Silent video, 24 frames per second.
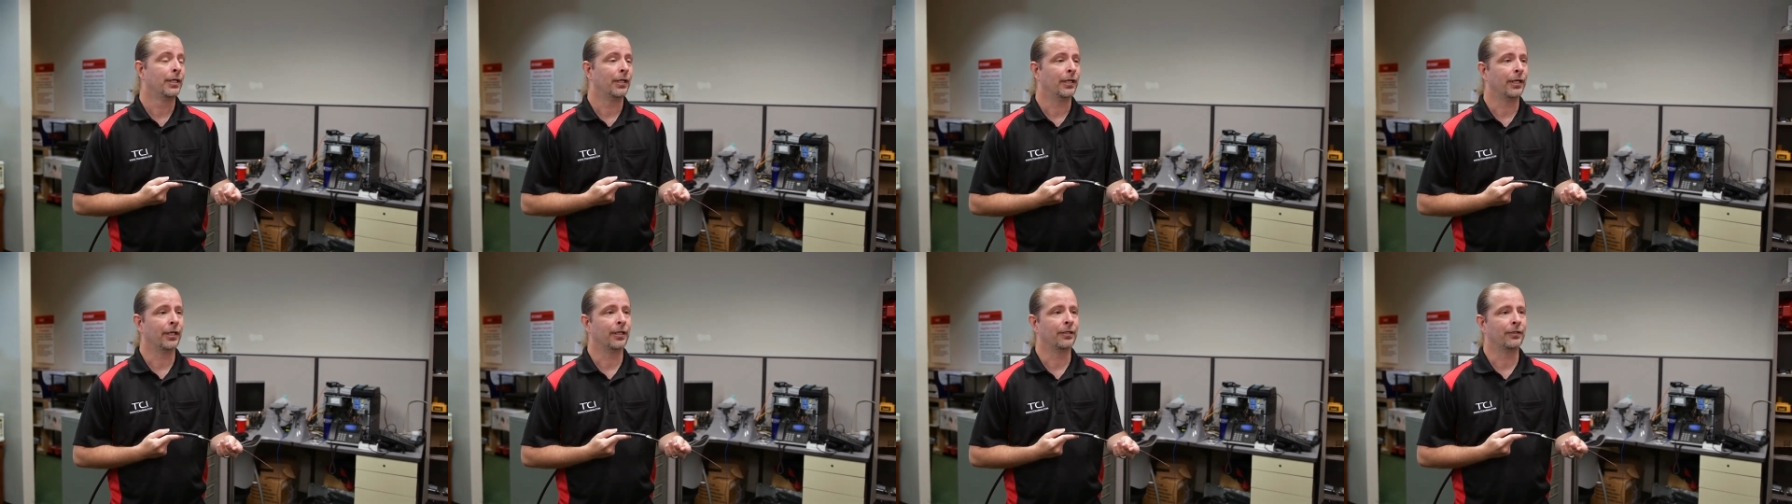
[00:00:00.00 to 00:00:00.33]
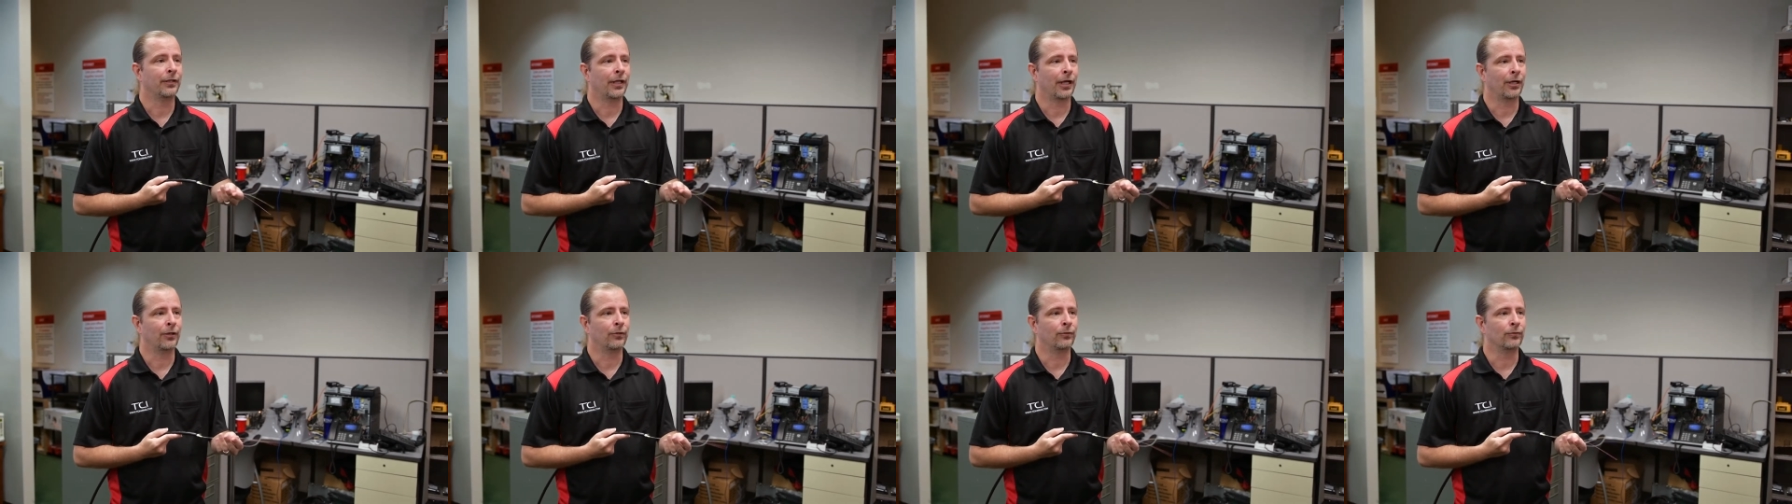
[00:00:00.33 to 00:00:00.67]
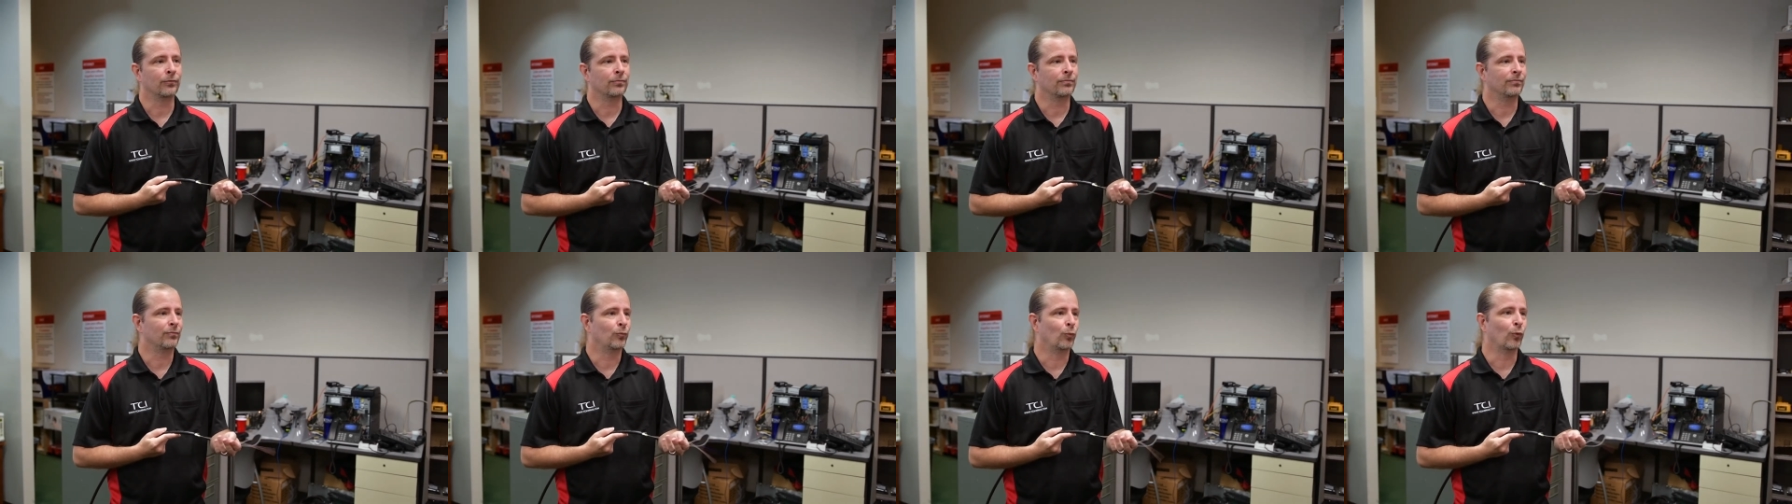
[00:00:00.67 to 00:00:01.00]
and
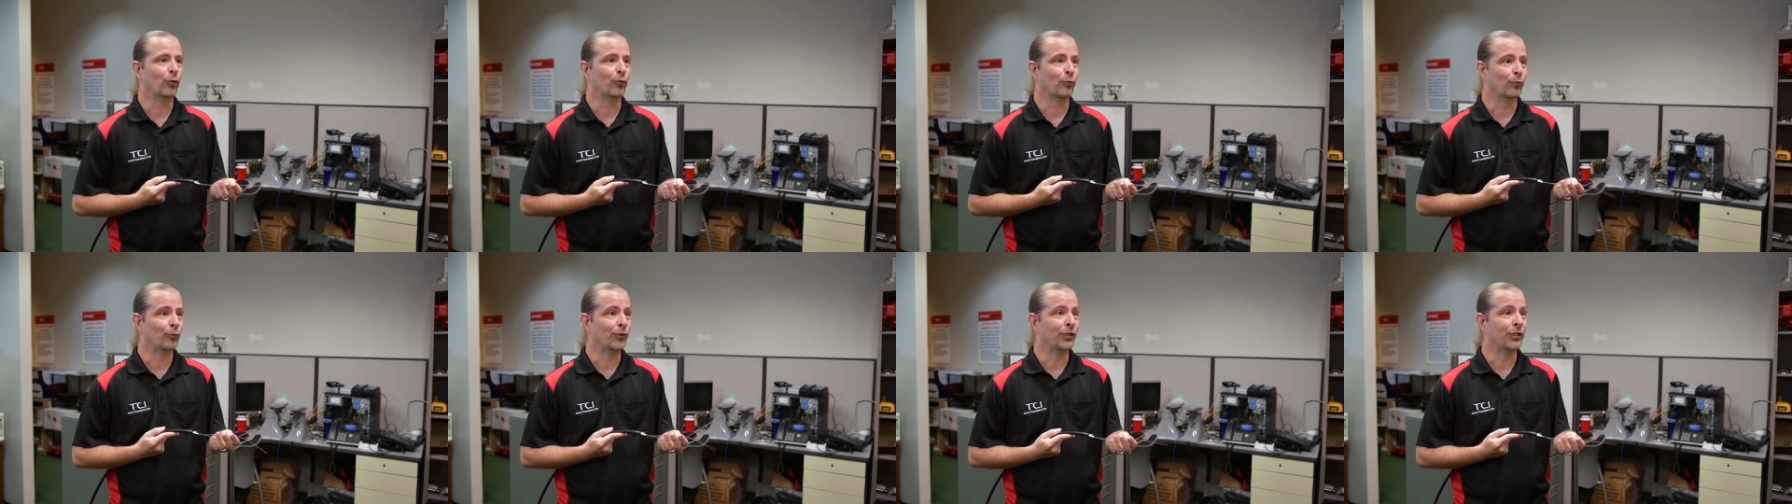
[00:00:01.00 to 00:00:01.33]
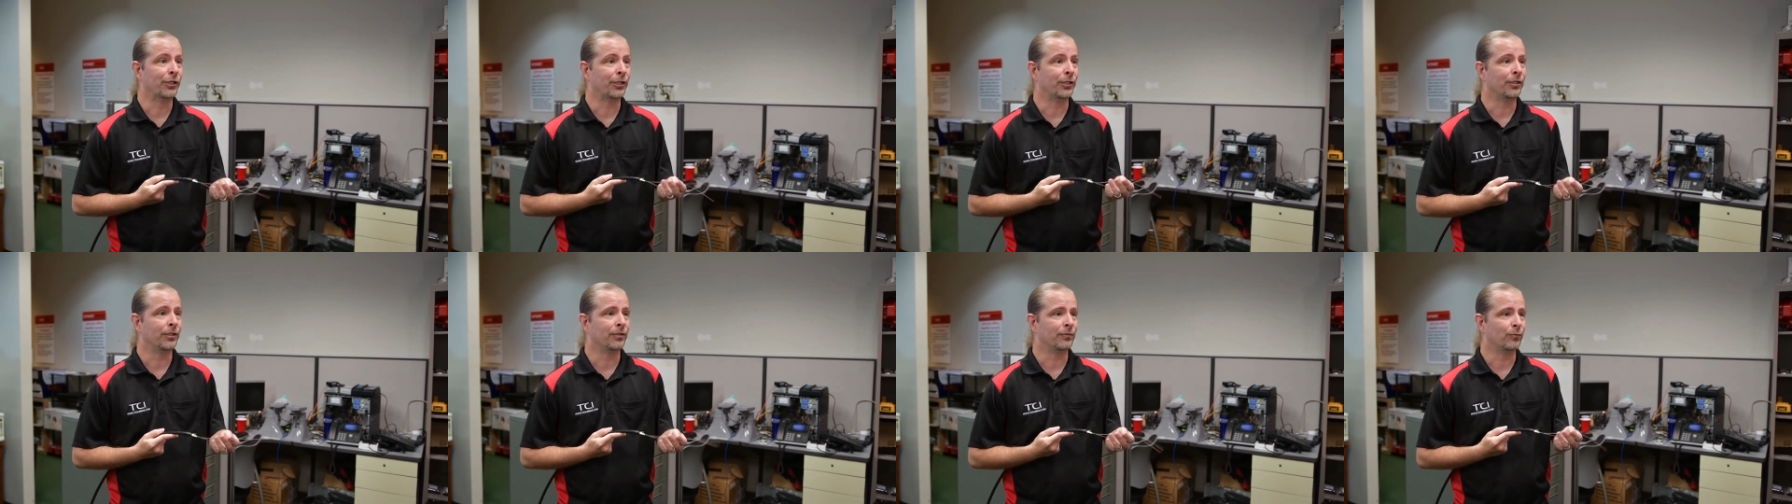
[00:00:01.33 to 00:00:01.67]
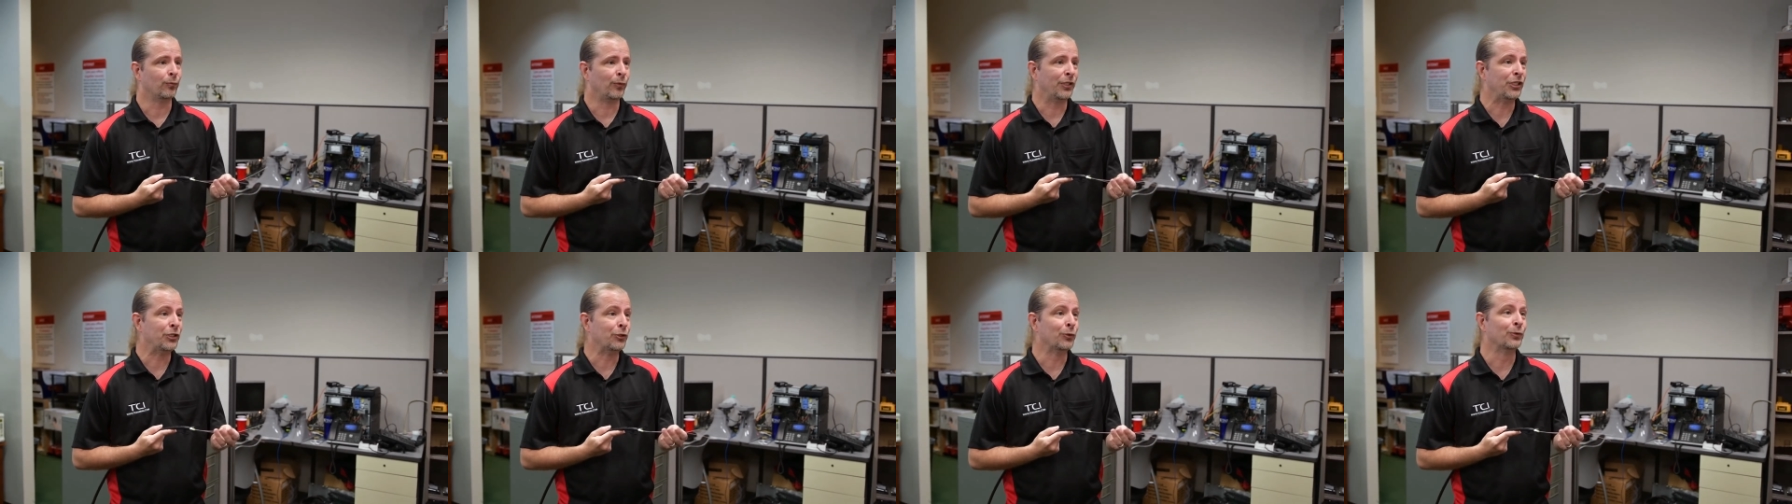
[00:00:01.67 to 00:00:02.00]
now we're really
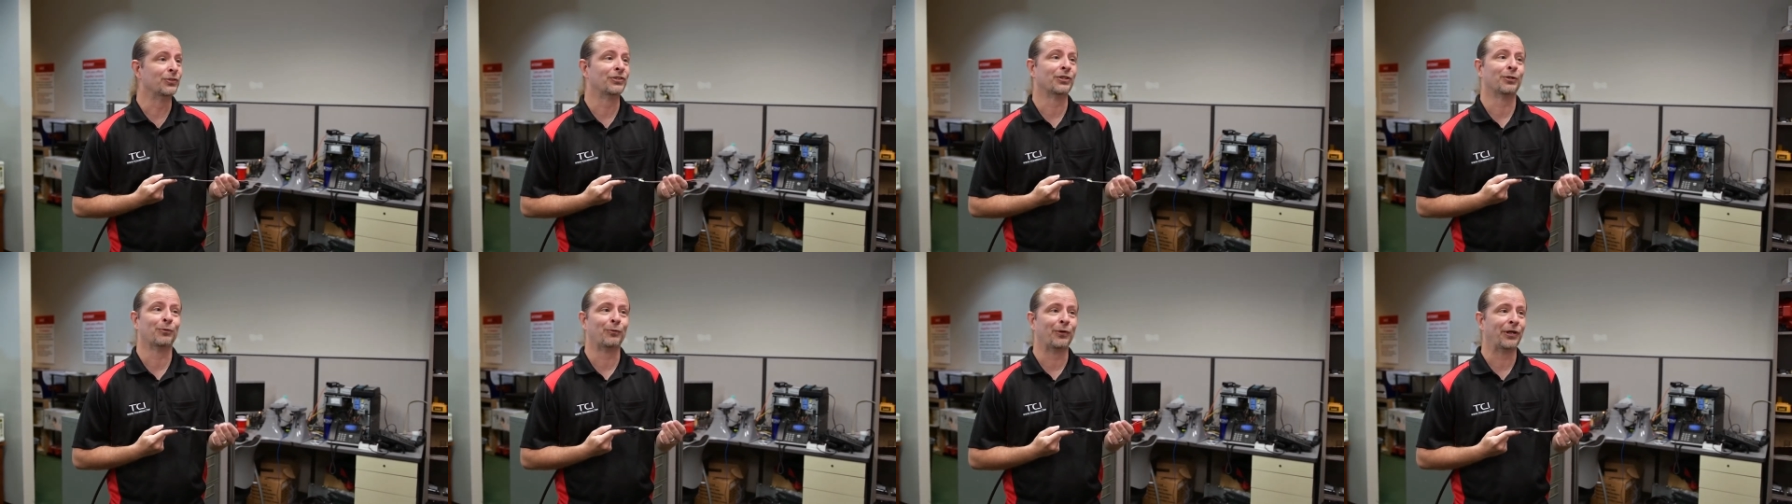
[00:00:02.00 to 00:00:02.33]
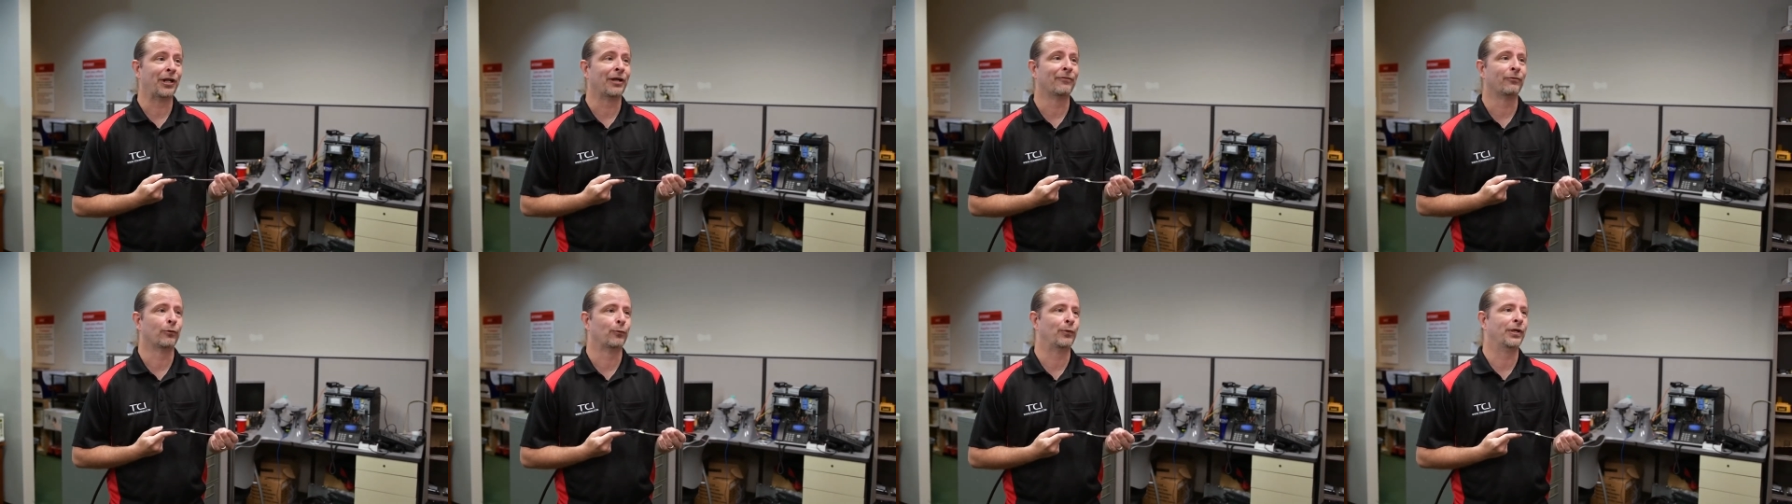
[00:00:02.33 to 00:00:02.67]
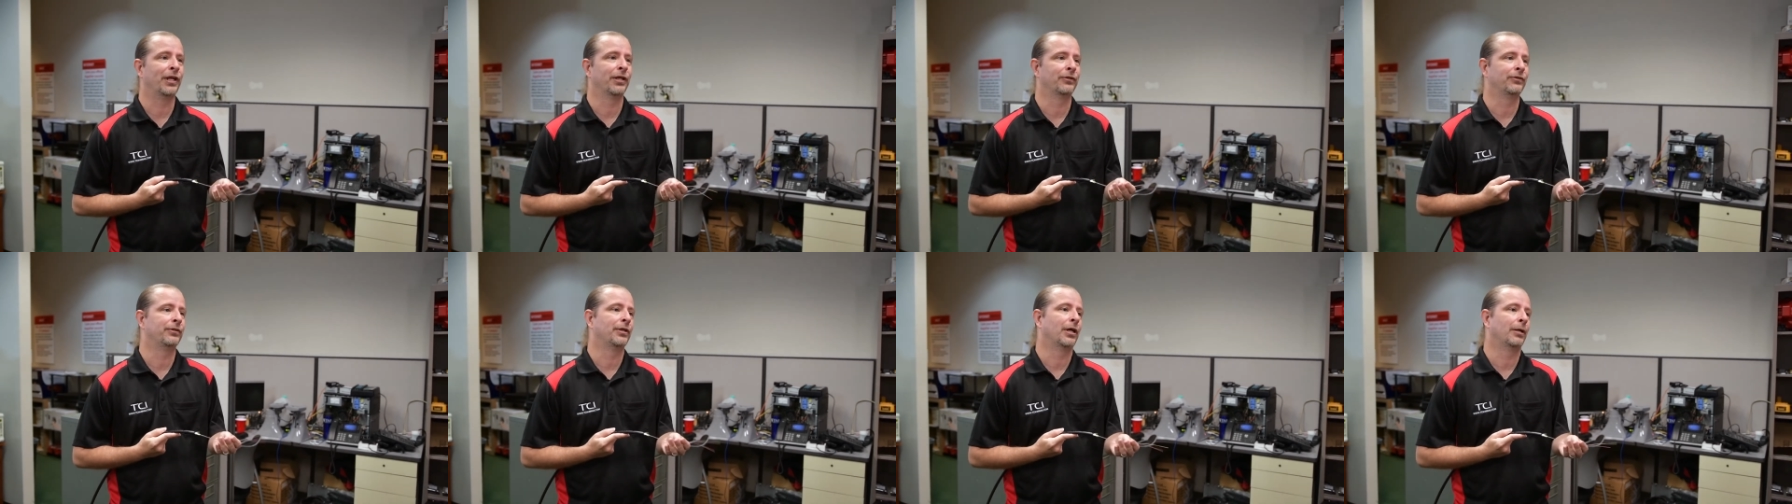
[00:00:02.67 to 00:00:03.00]
we use it whenever we
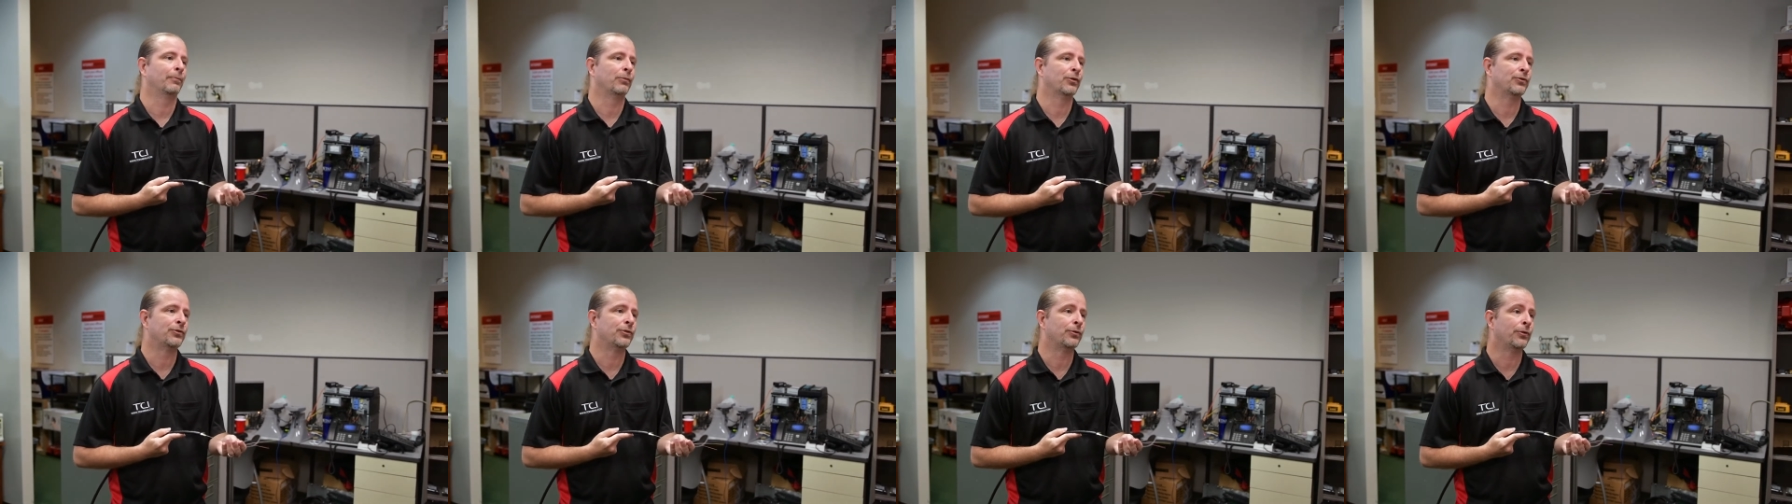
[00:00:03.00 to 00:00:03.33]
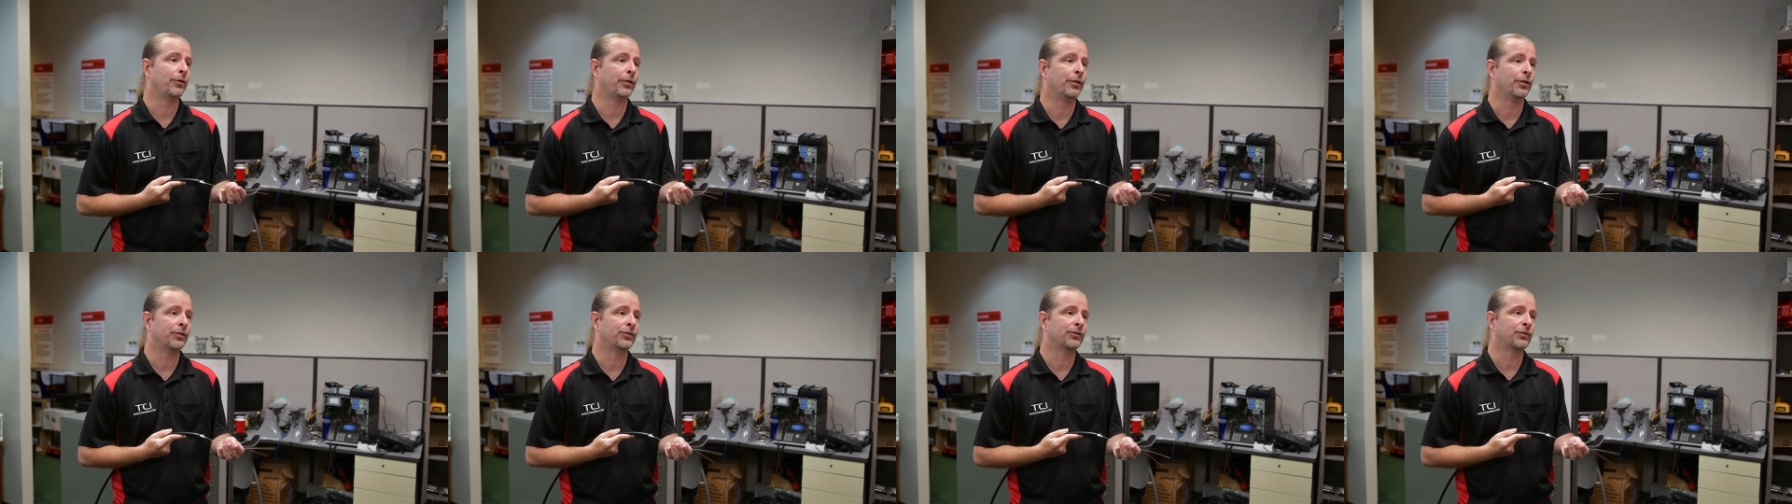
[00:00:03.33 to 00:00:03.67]
get the opportunity.